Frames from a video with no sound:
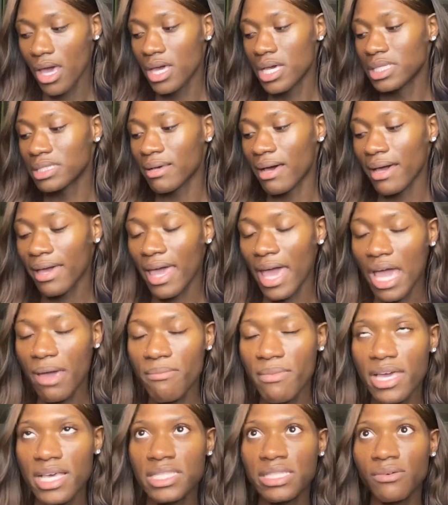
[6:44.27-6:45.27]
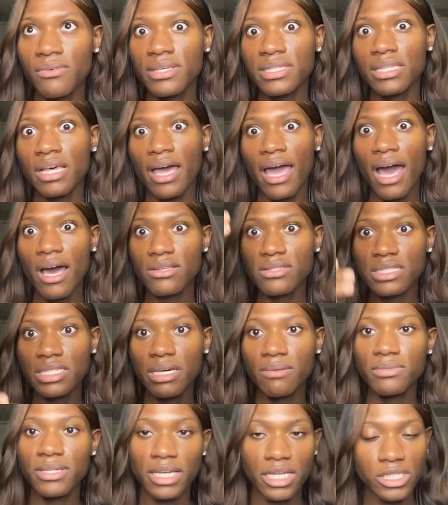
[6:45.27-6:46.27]
So I came in. So it's the house is
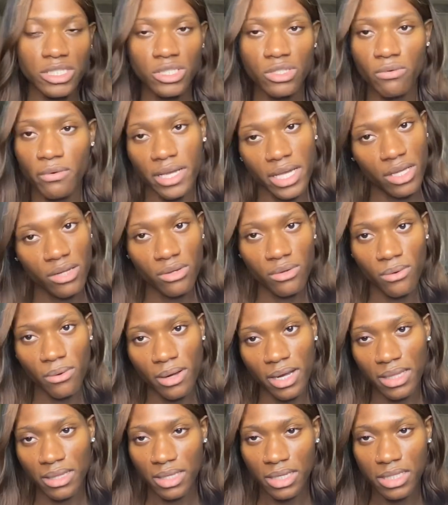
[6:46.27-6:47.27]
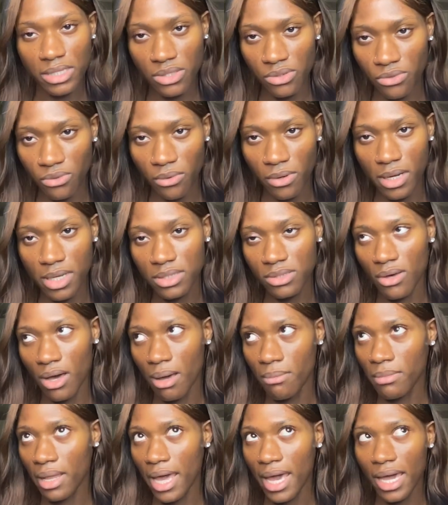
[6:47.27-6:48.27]
set up like a screen door and then it's a door. So
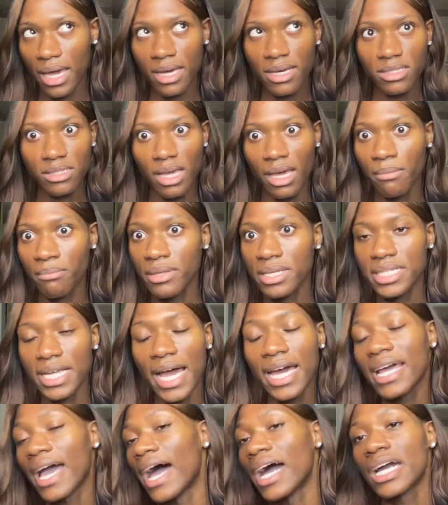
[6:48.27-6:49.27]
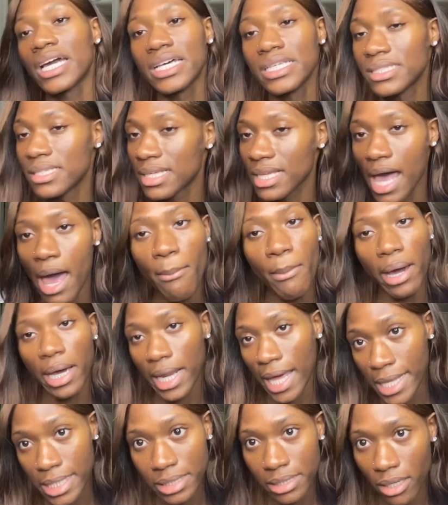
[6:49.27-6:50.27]
I'm like, cause, and bitch, I, I couldn't, I my
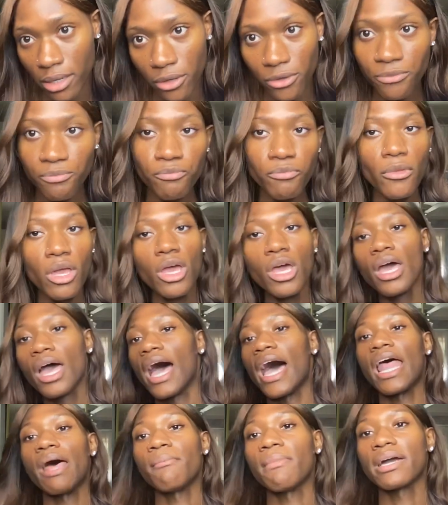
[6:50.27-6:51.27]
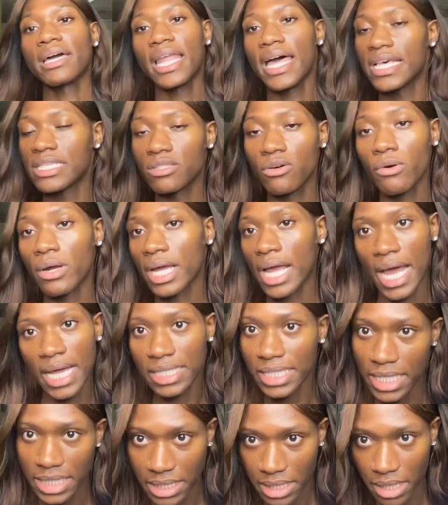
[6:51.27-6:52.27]
glass on. I had my glass or
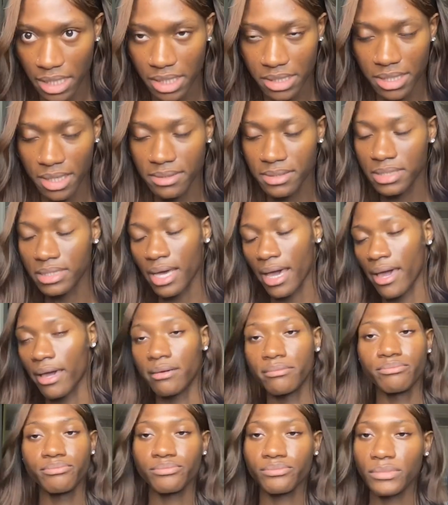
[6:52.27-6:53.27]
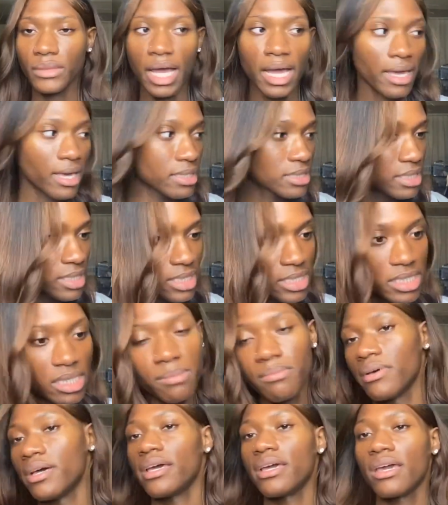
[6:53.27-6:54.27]
contacts in. So I was just like, I can't see
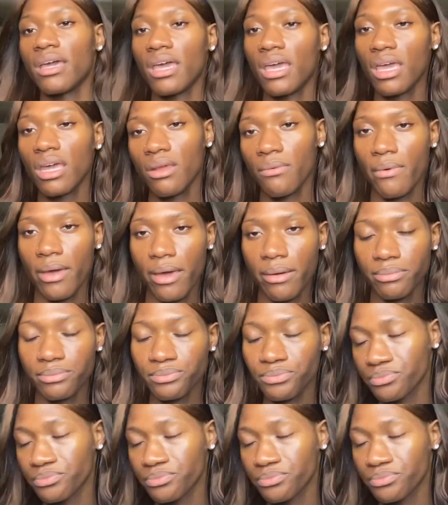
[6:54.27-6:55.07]
shit. But anyway,